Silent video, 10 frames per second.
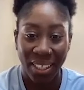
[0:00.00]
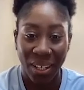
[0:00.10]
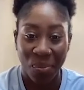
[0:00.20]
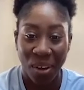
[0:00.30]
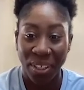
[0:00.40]

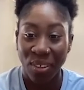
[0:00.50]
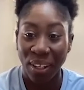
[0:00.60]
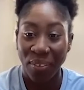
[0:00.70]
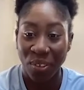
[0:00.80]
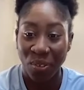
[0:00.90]
I'm very
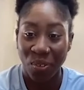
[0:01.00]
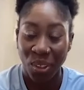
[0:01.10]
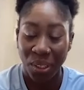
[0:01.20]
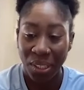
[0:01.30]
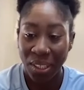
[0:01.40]
grateful
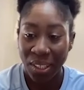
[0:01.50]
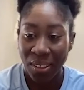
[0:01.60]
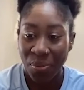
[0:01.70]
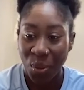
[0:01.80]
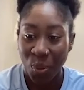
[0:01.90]
for
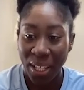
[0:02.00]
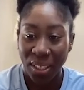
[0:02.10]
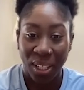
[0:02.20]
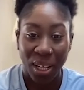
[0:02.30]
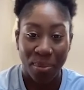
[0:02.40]
the way the
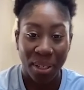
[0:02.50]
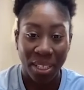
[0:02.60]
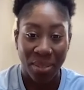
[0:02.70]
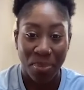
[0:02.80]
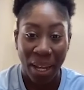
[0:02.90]
club has
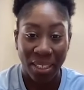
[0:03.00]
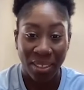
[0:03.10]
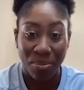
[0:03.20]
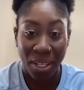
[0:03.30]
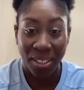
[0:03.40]
impacted
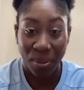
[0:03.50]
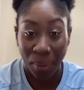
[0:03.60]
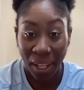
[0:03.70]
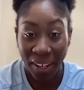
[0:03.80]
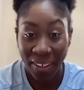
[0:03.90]
me as a
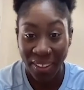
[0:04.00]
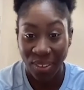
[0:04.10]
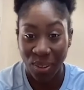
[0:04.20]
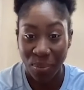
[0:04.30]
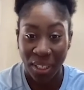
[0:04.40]
player and
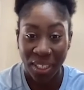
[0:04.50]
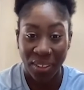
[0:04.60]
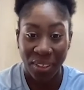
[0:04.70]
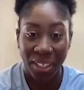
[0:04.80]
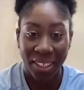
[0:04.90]
also my
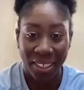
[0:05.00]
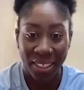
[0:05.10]
career.